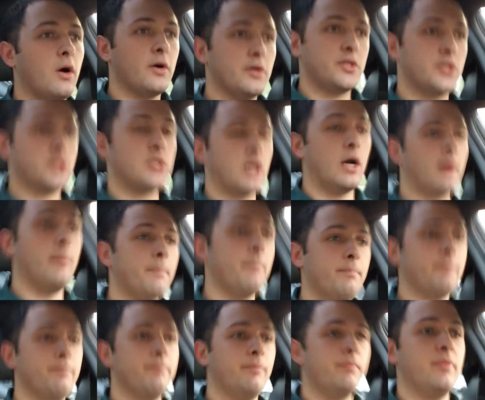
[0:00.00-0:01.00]

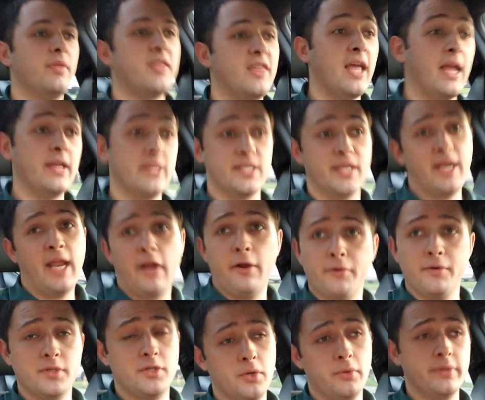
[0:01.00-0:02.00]
some things
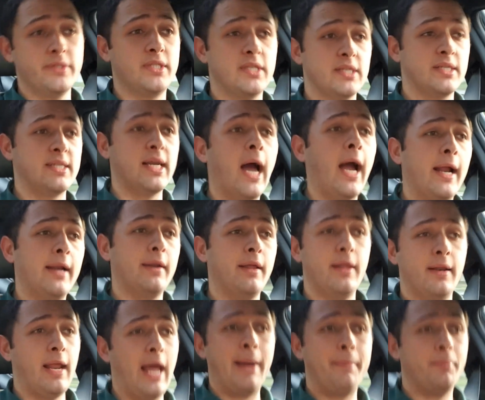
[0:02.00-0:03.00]
inherent to its design
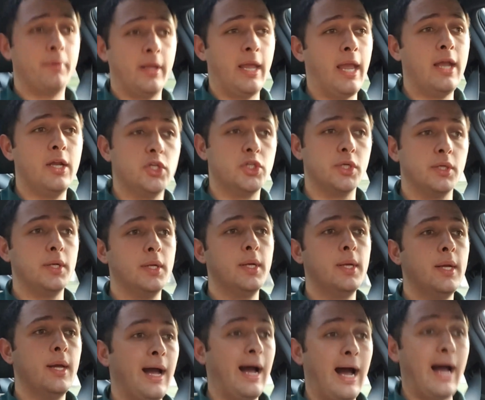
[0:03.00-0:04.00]
and application.
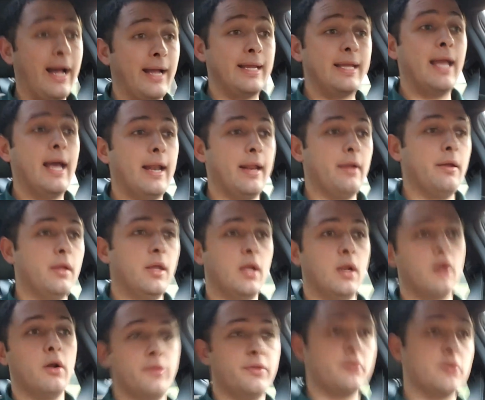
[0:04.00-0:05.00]
I get it. You
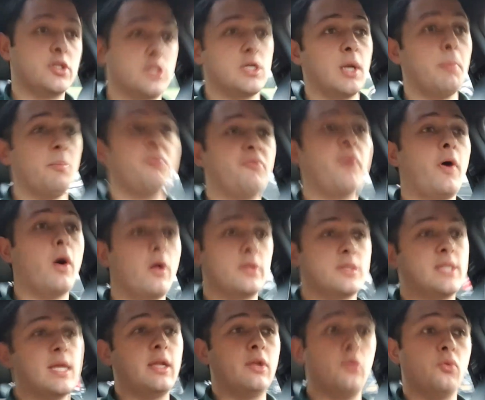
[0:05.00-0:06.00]
know, there's some faults
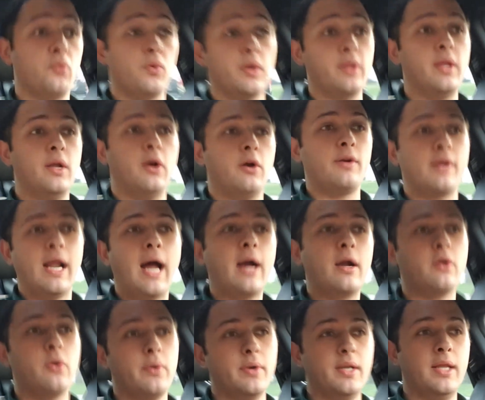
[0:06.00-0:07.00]
that you really are not
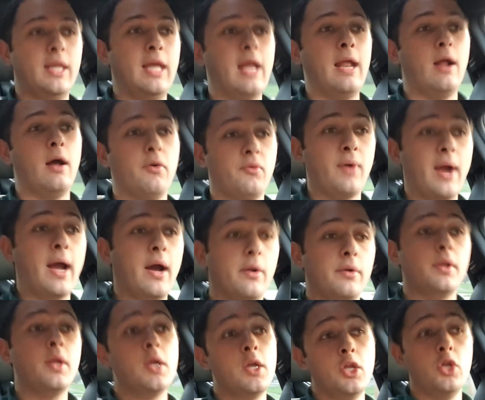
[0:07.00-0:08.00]
going to get
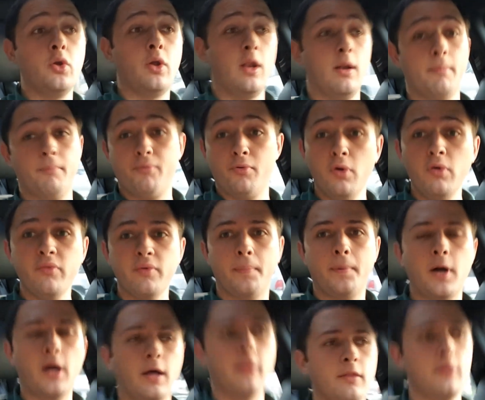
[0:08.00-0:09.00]
around. You can improve
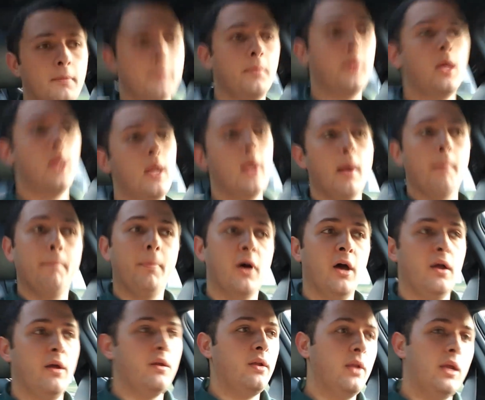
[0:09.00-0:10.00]
upon them,
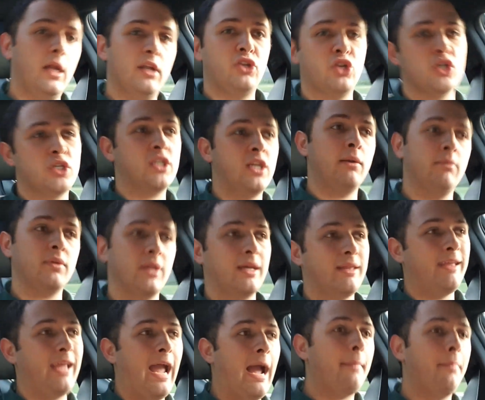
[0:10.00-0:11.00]
but it just seems like
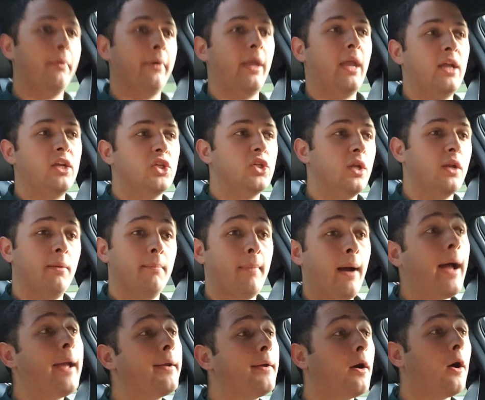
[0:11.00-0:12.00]
the application in
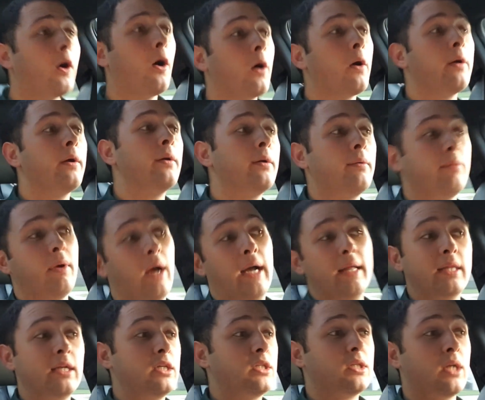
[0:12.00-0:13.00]
my car, at
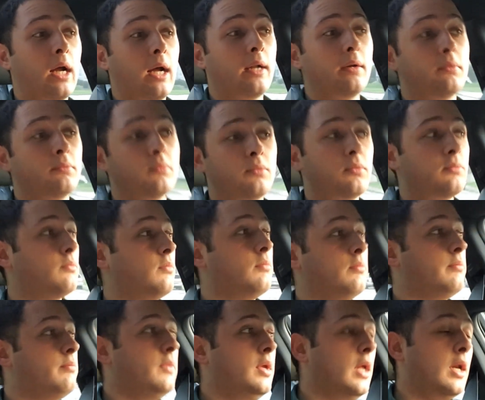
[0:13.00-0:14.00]
least
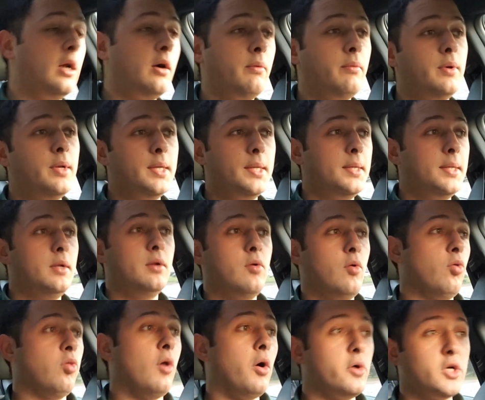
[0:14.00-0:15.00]
on, you know,
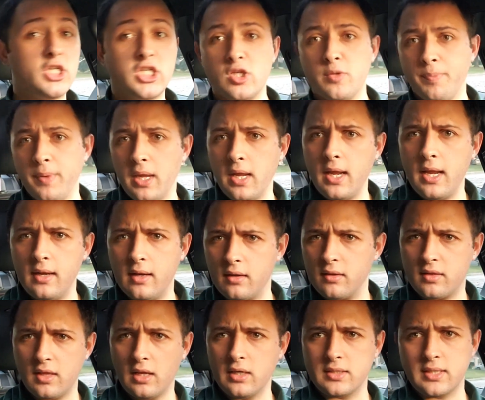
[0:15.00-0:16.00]
low speed
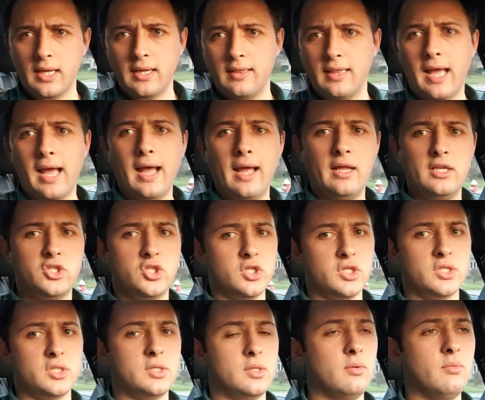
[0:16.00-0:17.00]
and things like that, it's
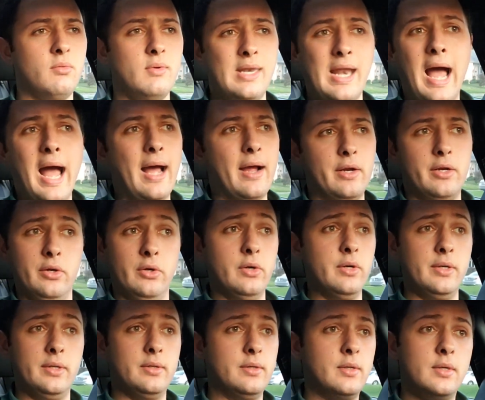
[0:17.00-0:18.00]
just not
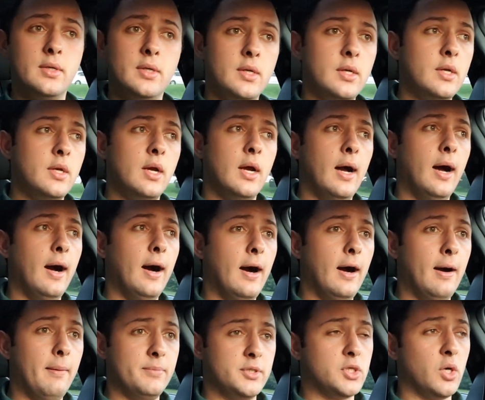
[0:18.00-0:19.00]
good.
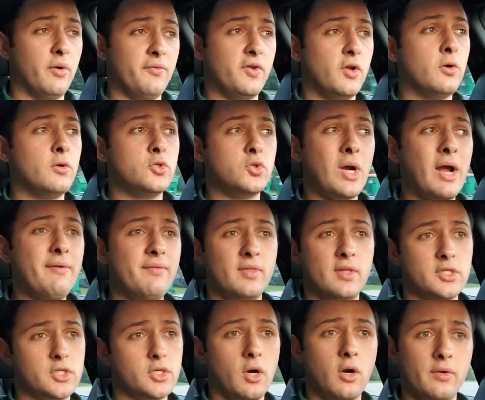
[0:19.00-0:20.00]
So if you're driving
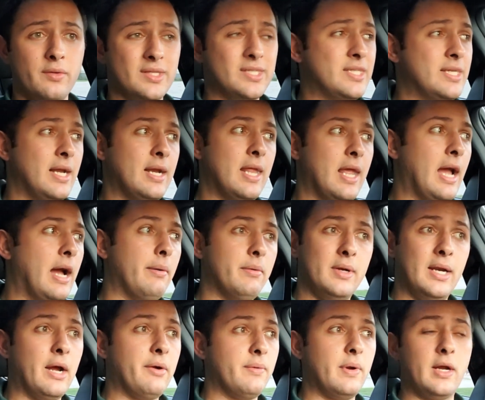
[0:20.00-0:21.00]
this car in the city, I would
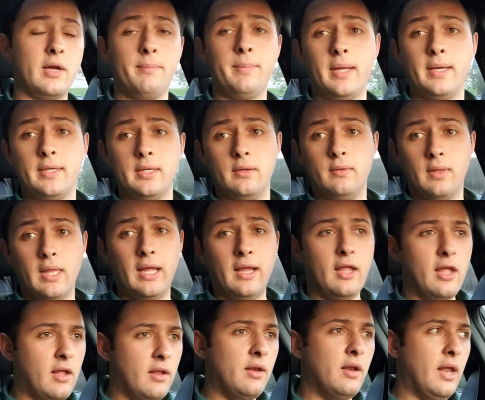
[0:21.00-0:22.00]
not recommend it. Like
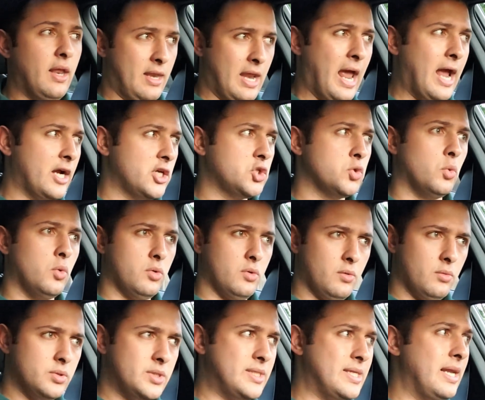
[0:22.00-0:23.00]
in an actual
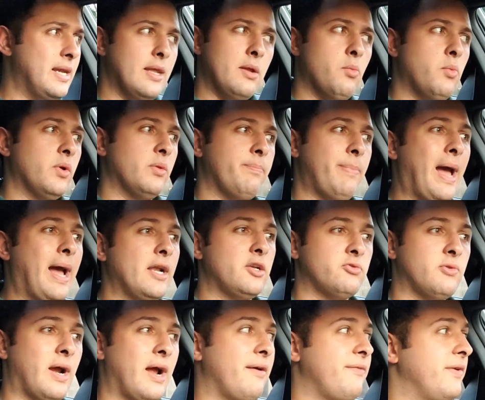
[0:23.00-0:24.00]
city with bad
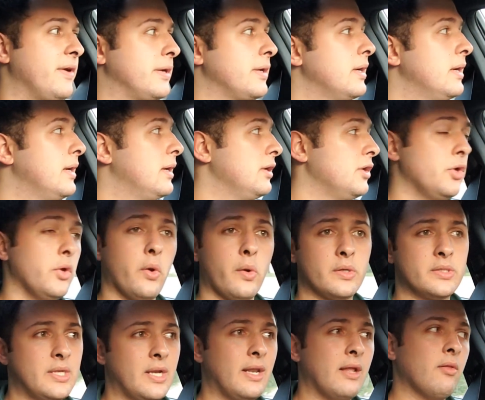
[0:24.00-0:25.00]
traffic, New York
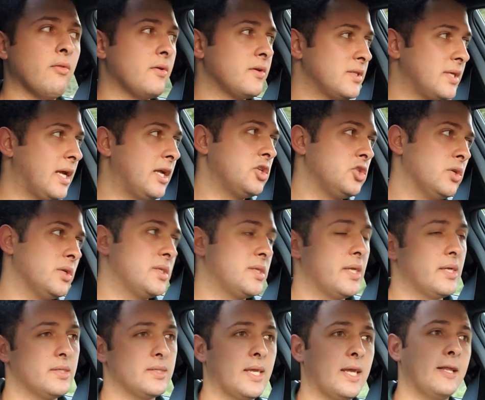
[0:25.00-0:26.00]
City, Los Angeles,
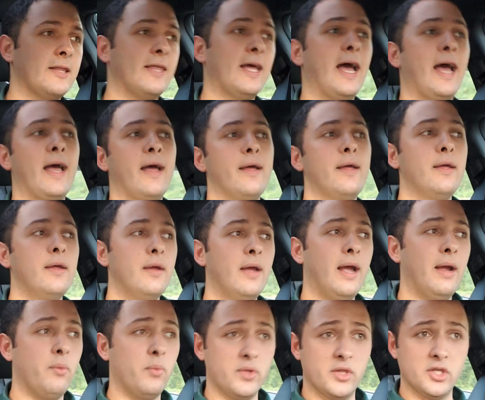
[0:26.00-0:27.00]
things like that,
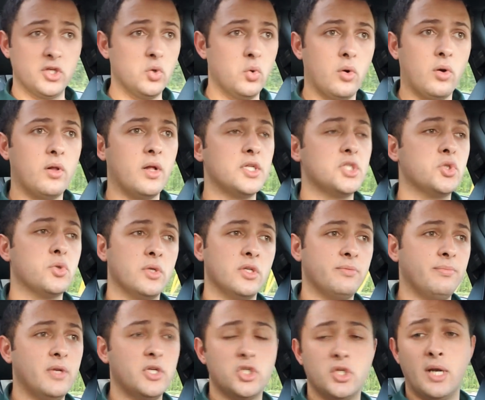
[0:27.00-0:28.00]
with the dual clutch
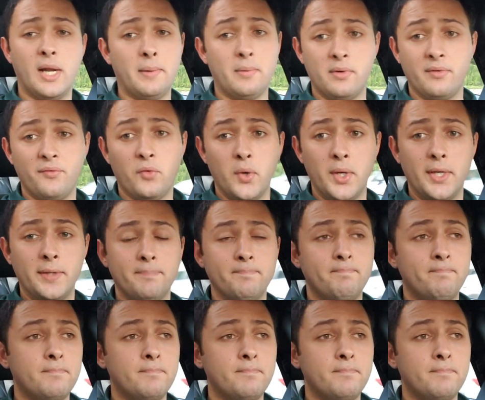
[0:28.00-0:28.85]
transmission, I would avoid it.